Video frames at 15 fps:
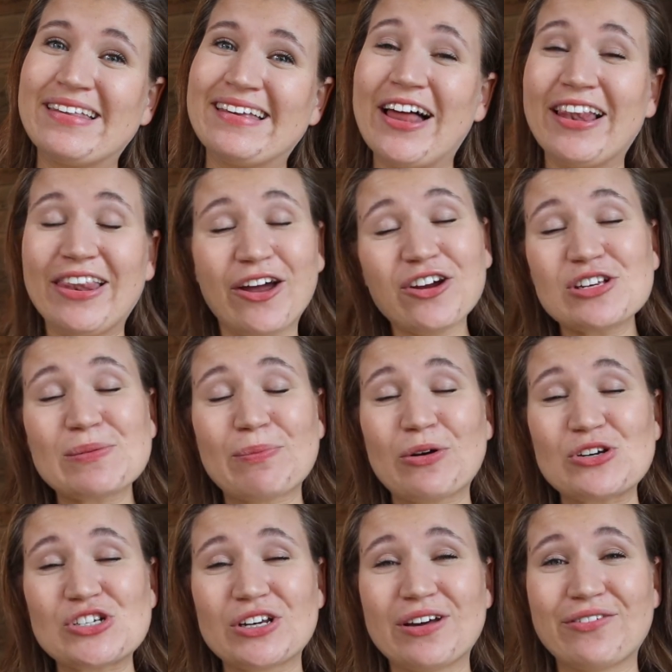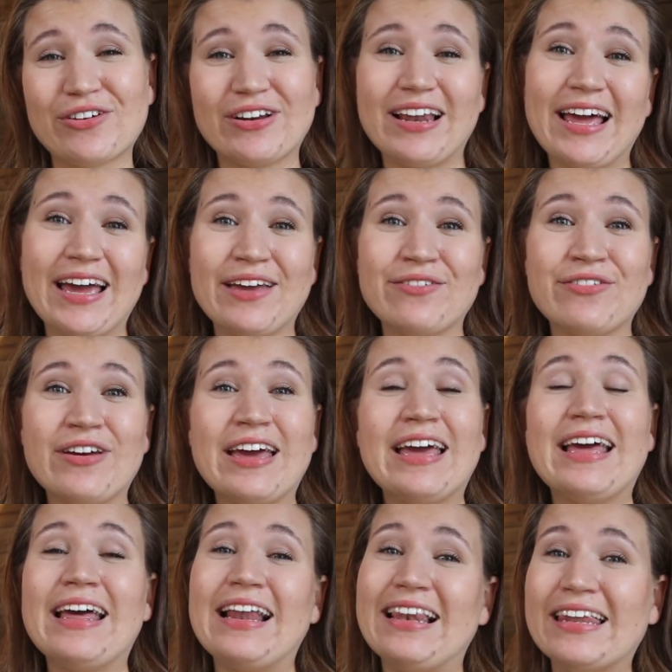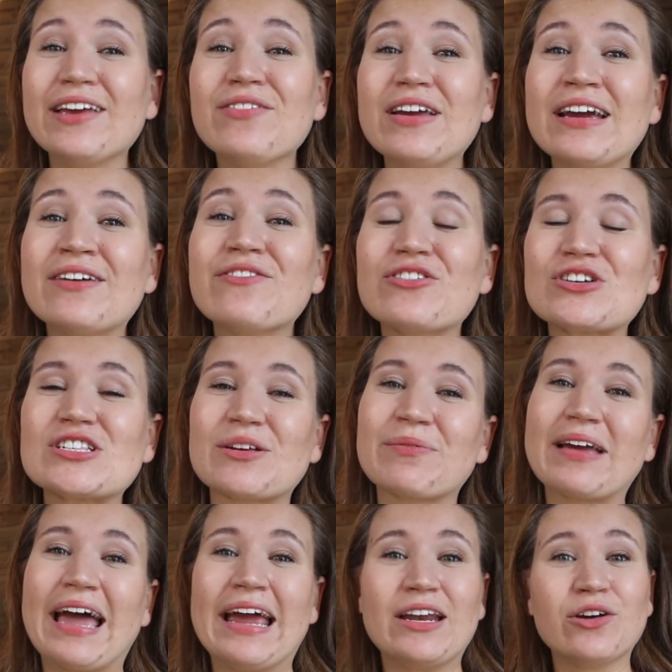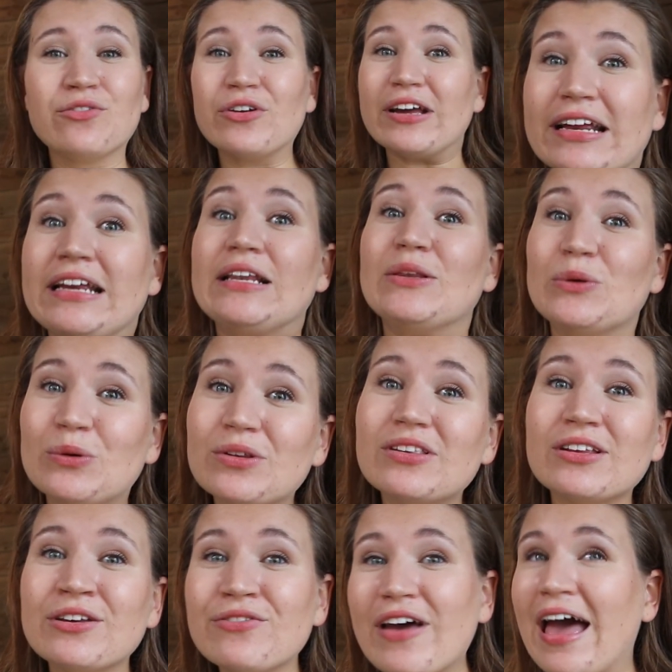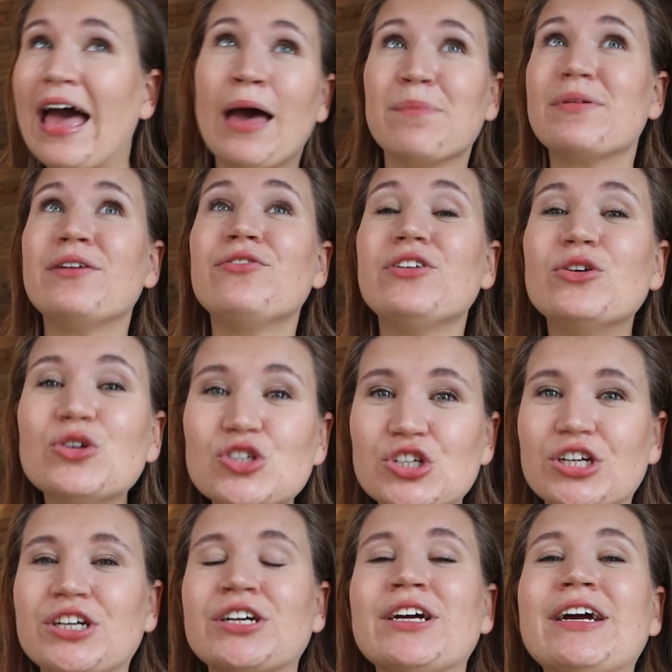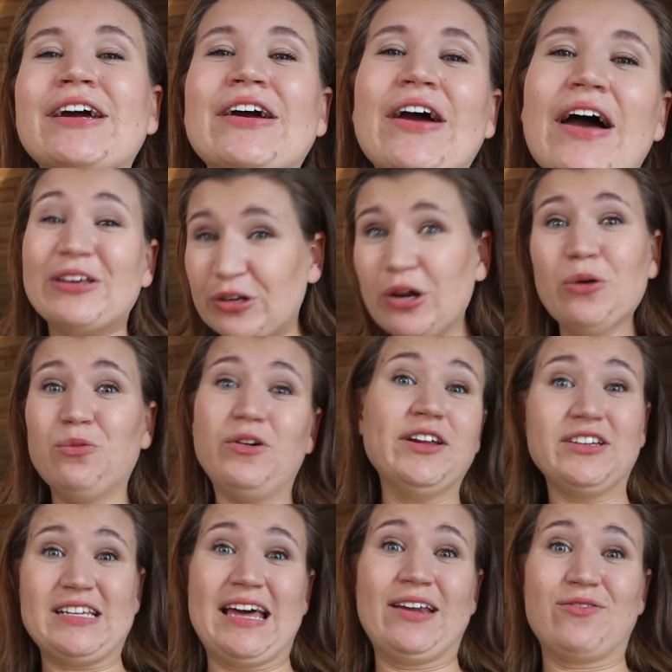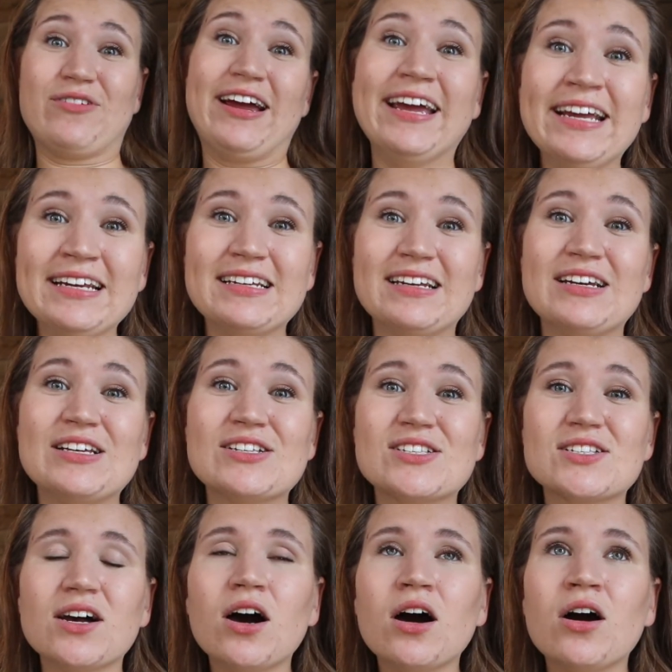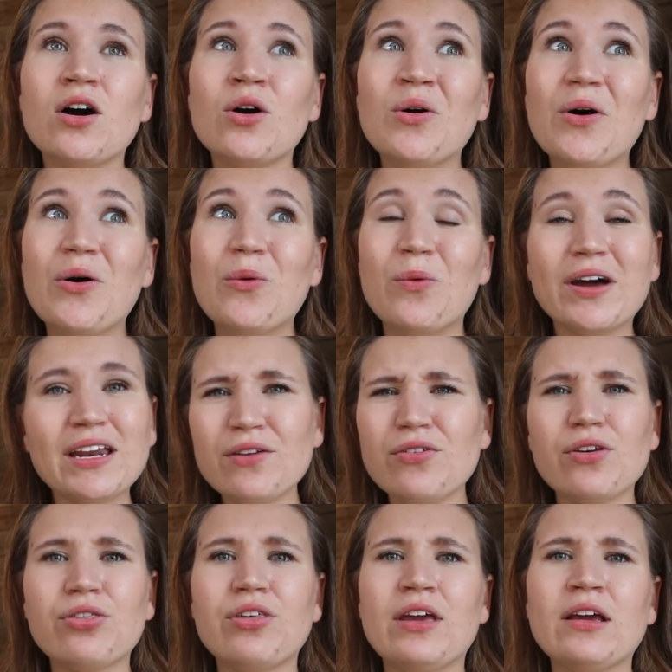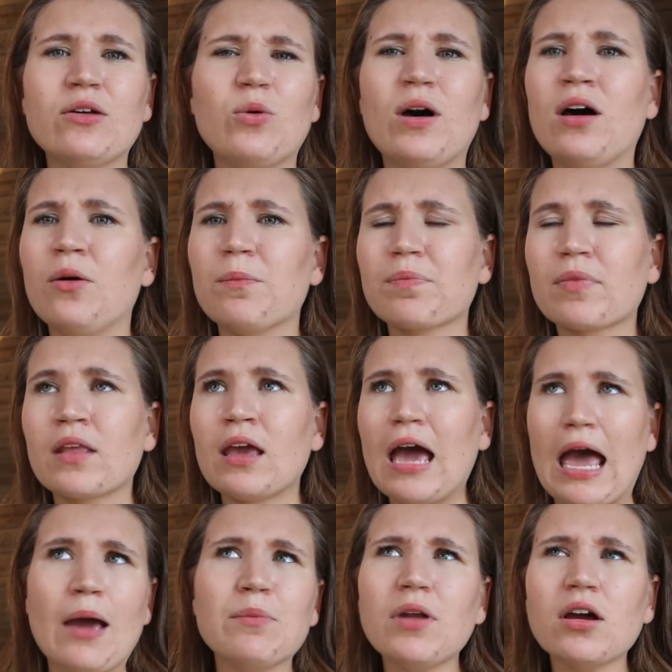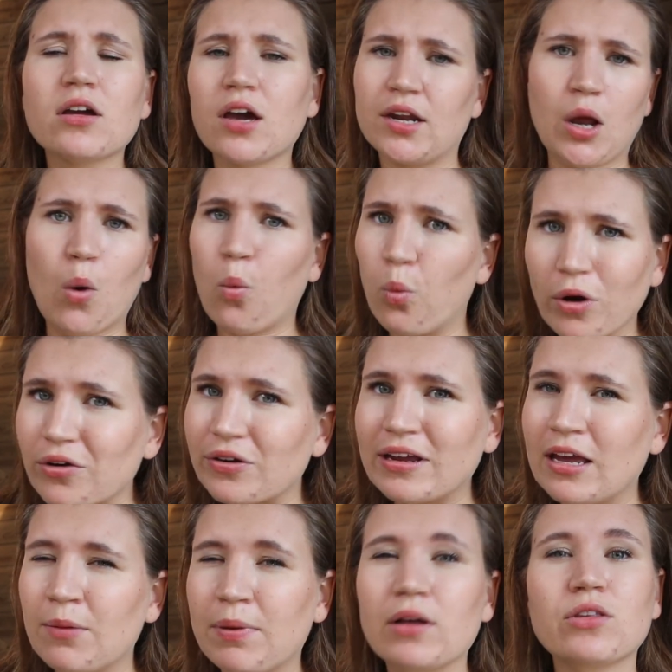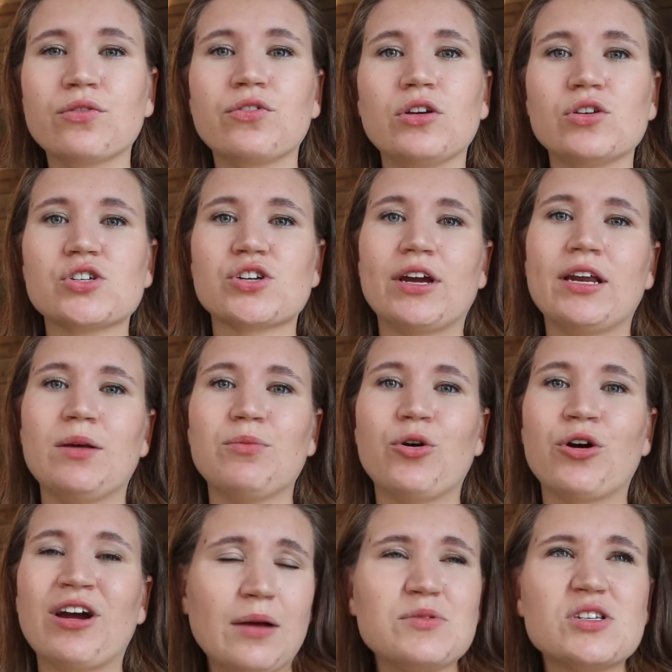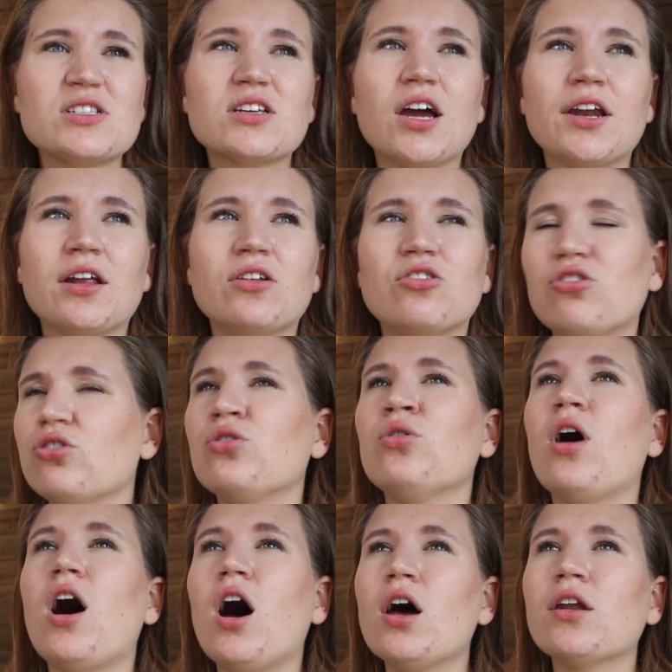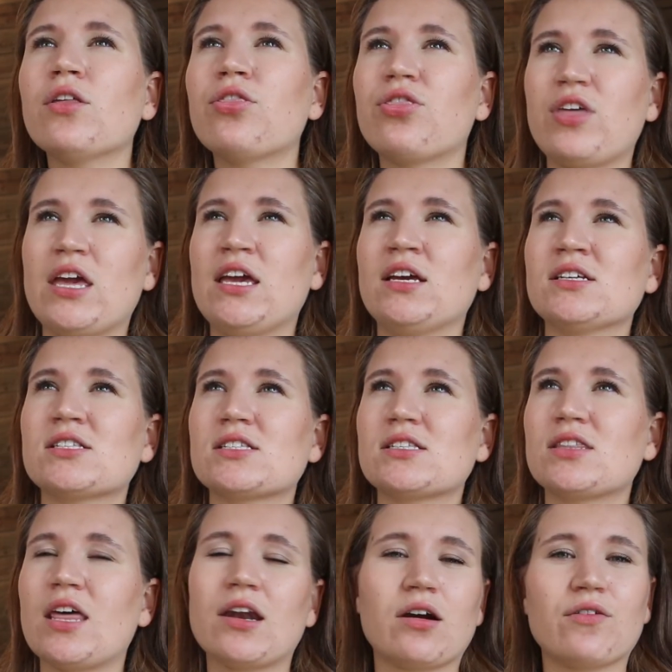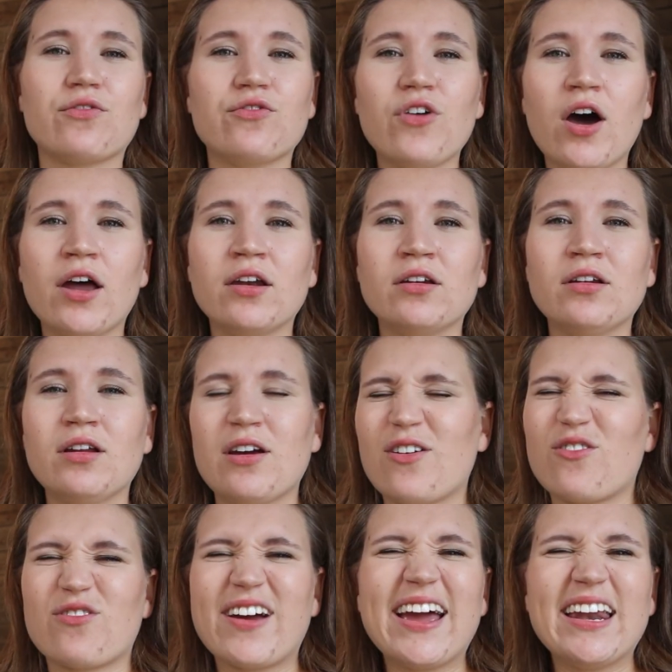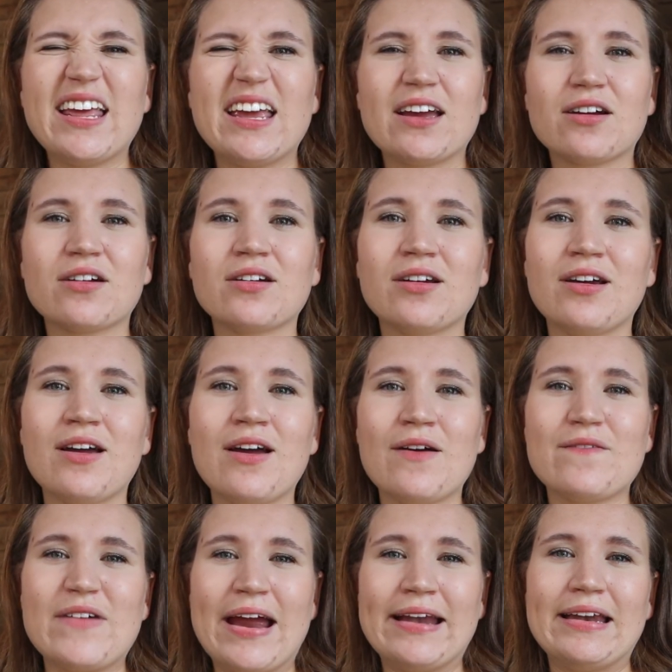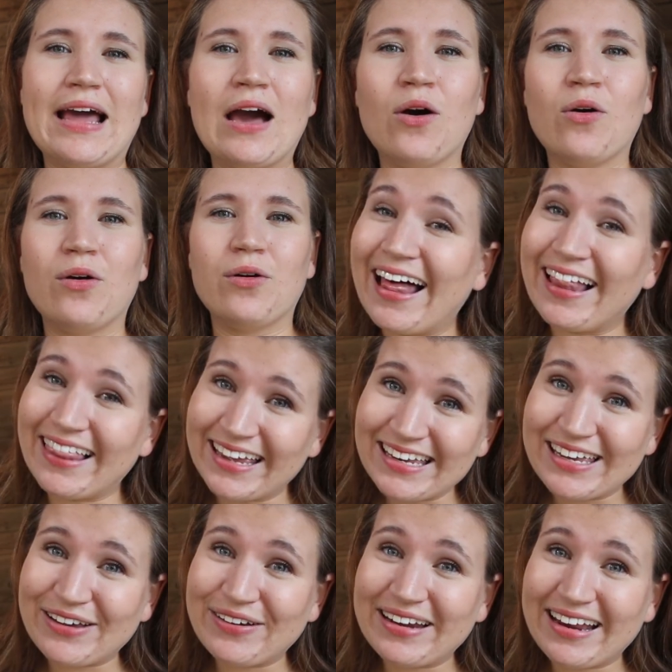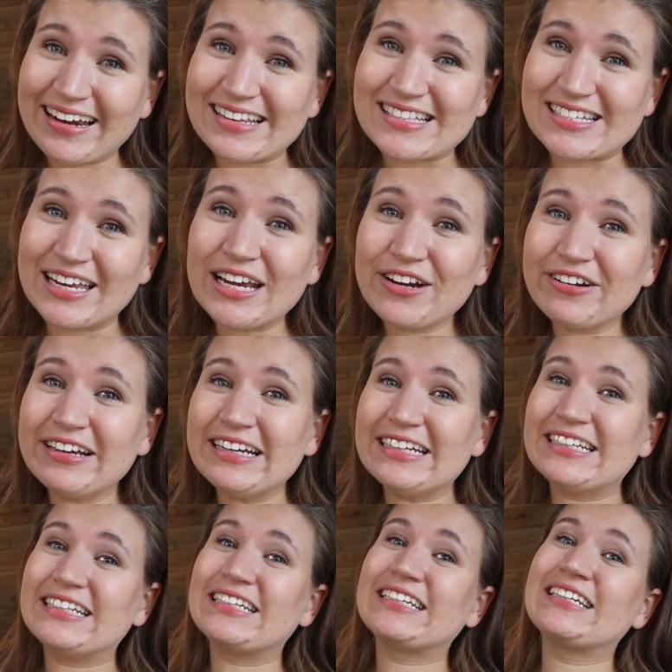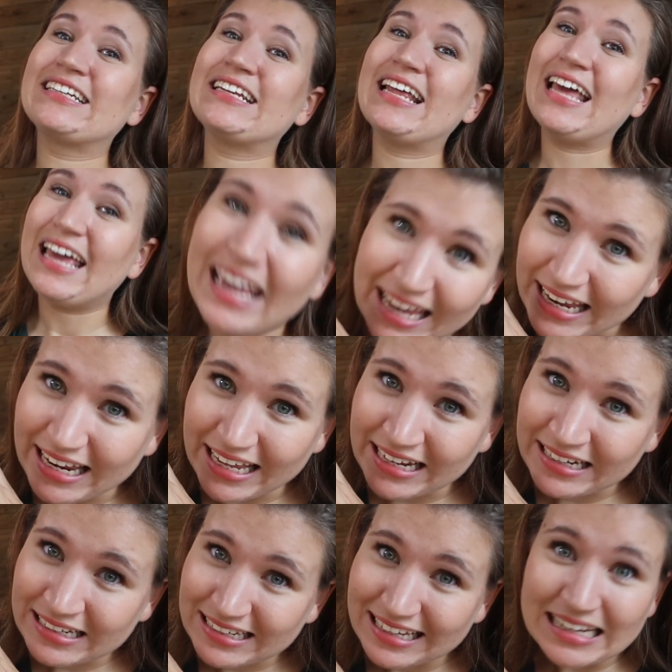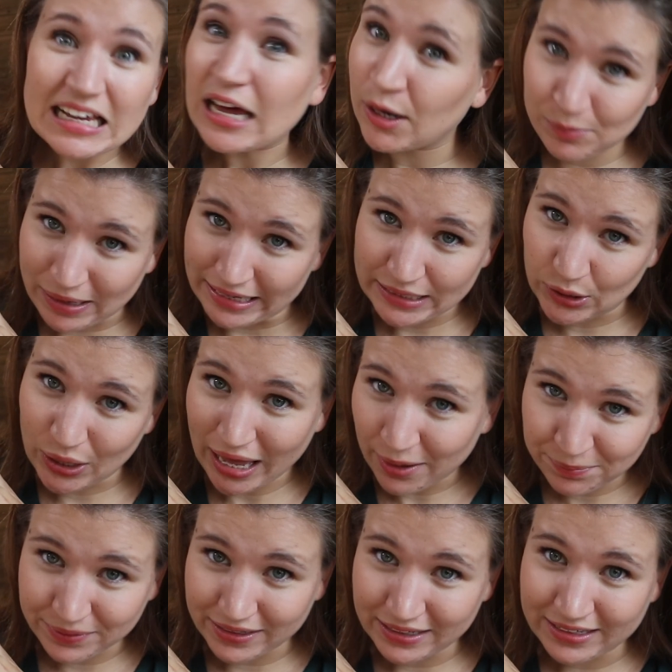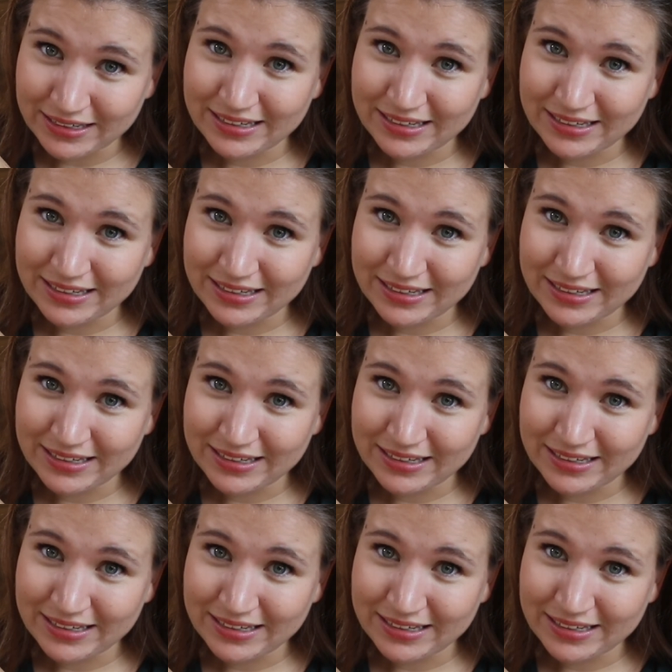a large portion of your life living for some kind of elusive happy future, you don't want that, right? So what if you think, well, I'm not gonna worry about the future anymore. I'm just gonna do all the things that are fun right here, right now. I'll let you in on a secret. It ain't gonna make you happy.